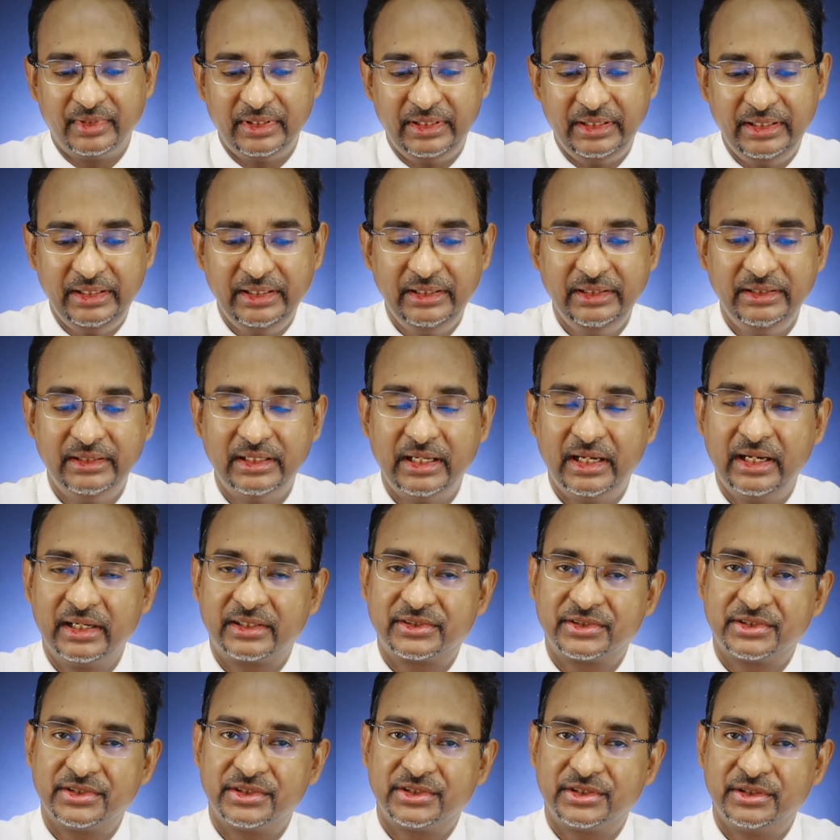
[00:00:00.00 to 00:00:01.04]

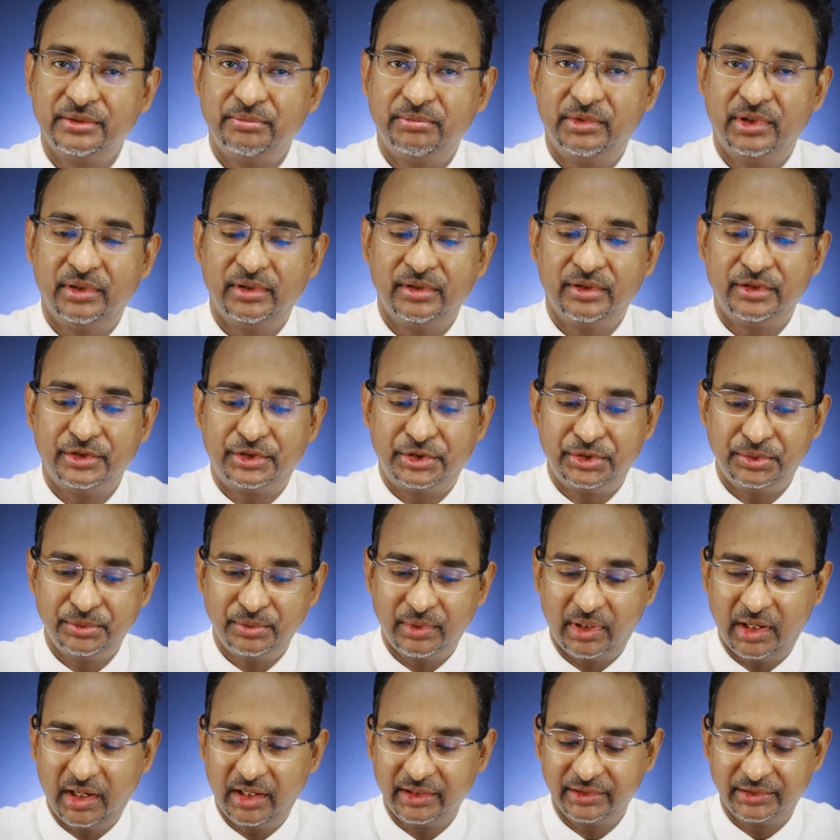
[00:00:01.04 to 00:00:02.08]
inaccessible to
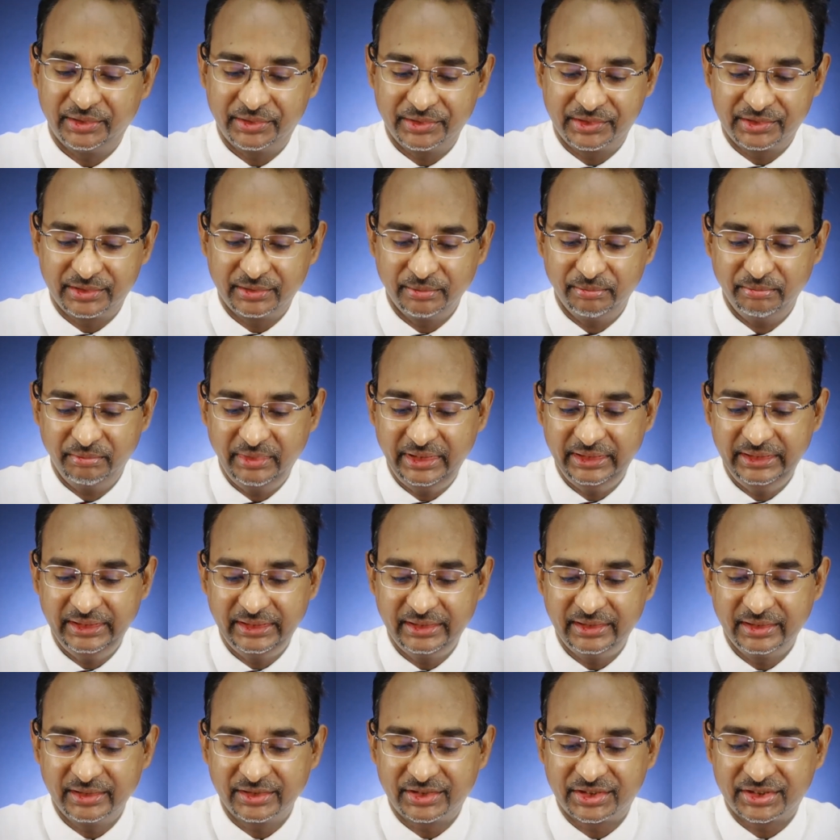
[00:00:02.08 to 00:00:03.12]
others,
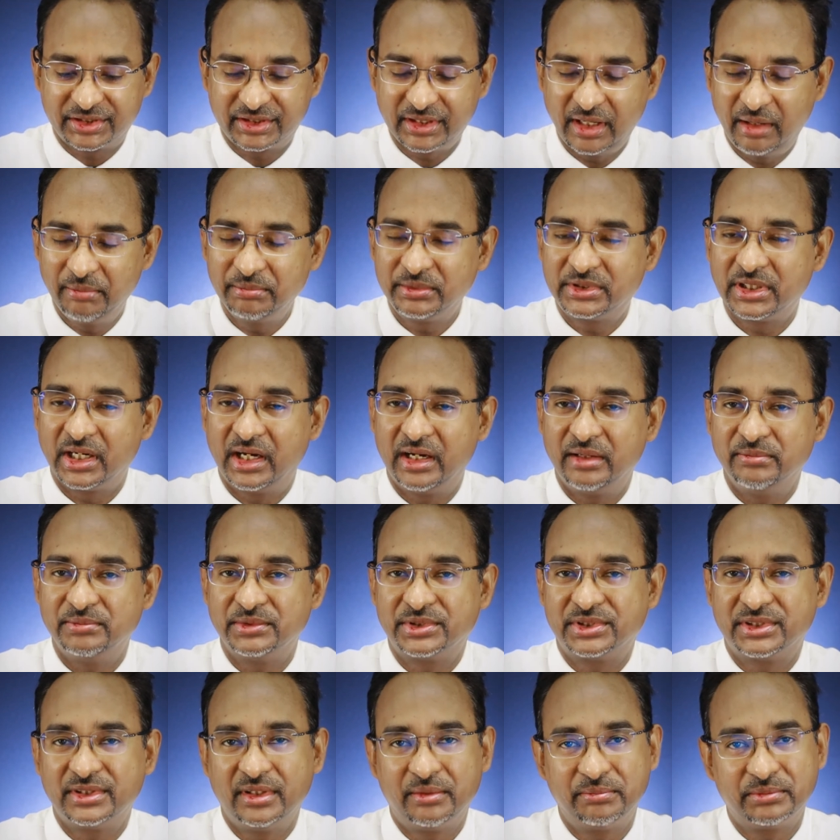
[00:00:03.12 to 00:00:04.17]
meaning
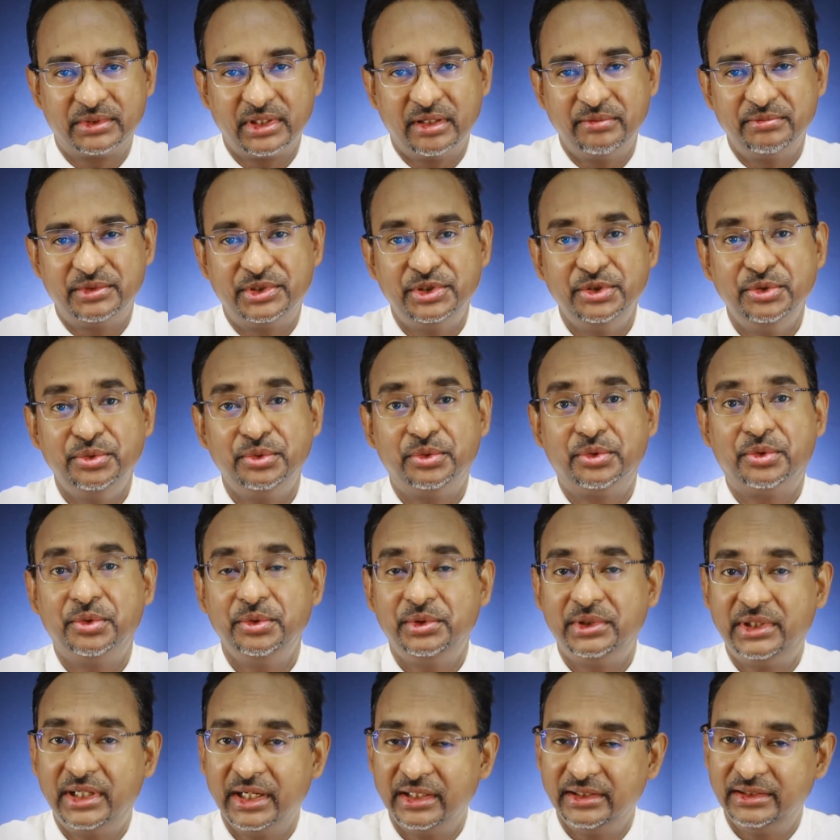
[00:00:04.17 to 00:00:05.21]
sometimes you
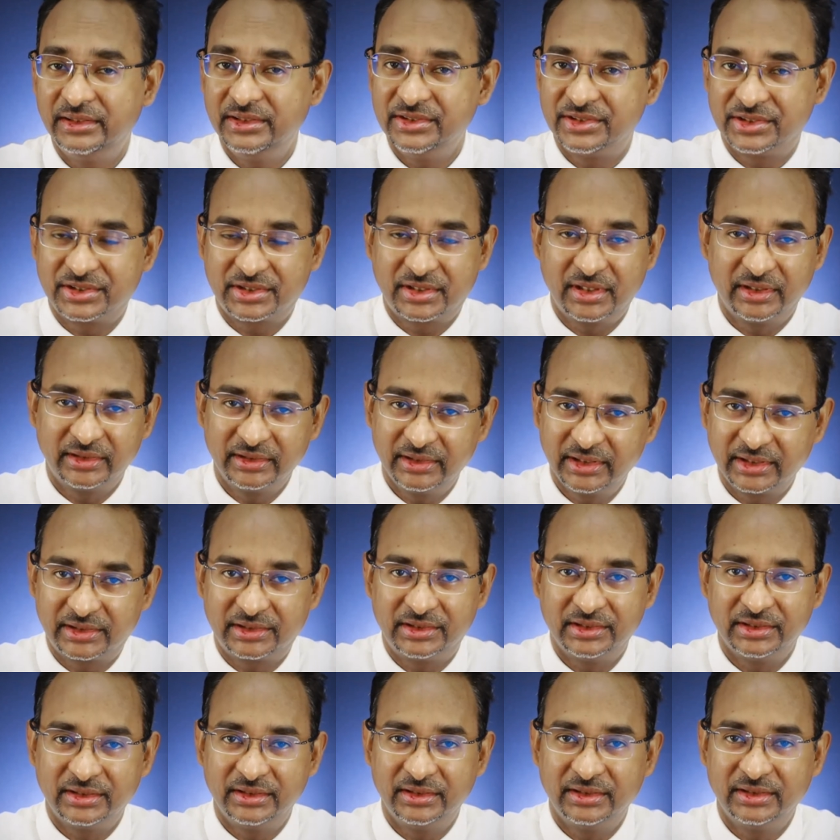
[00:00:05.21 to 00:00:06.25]
could get
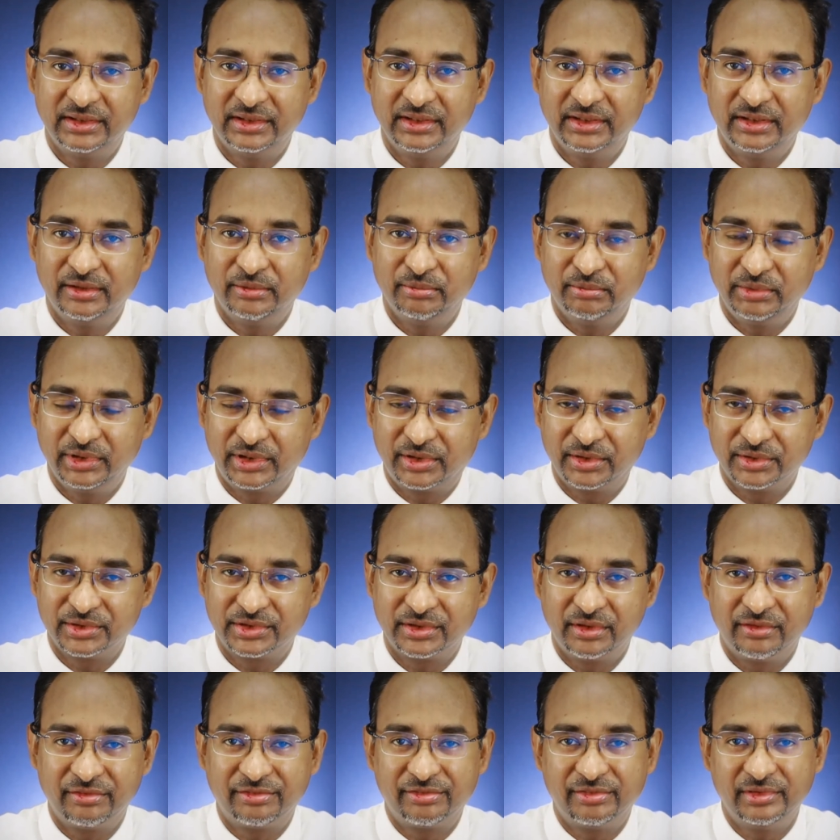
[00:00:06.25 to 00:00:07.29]
disconnected because
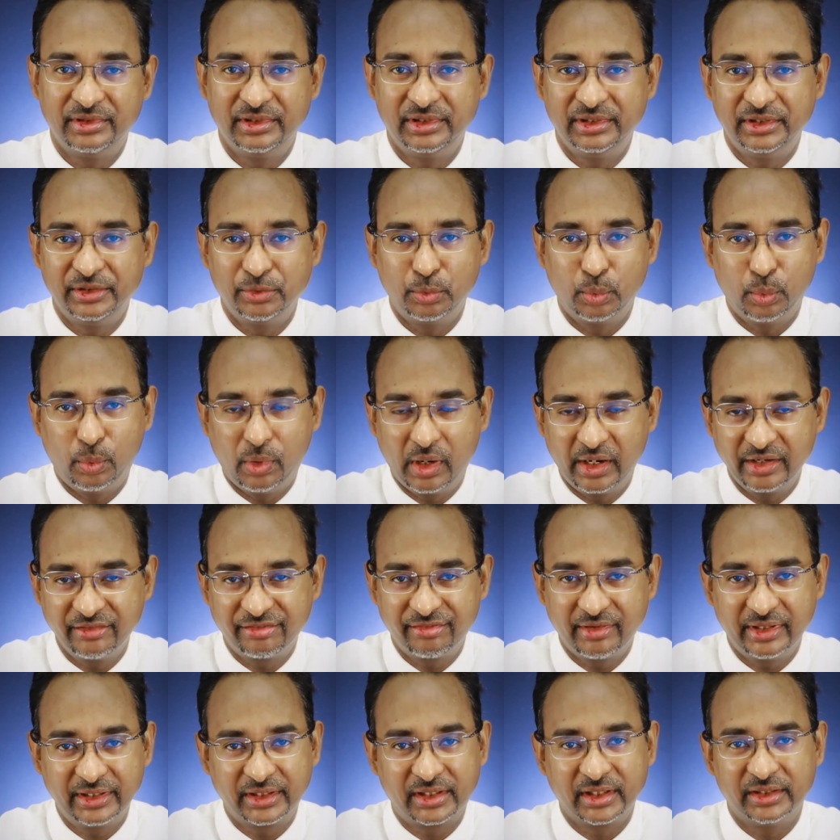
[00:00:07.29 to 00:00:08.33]
of
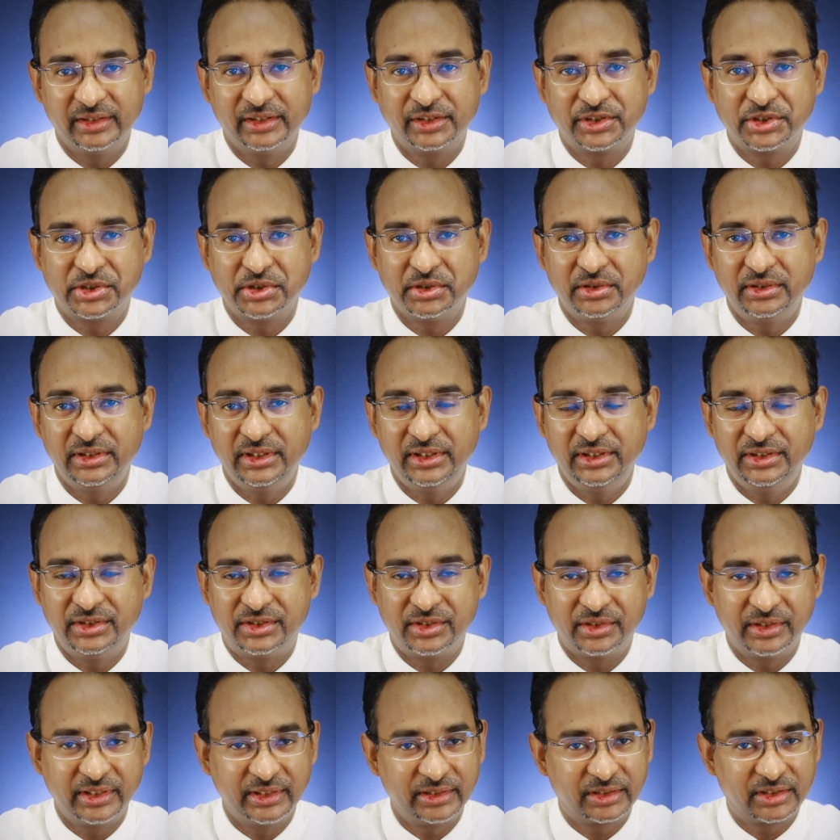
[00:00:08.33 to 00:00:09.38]
Wi-Fi connection,
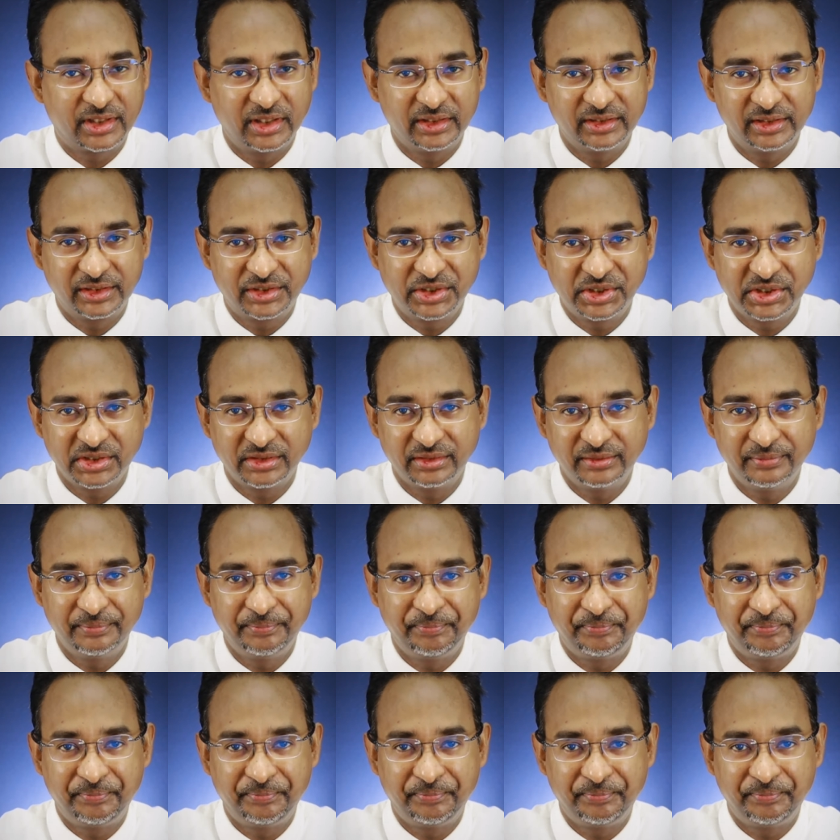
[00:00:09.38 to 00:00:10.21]
internet connection,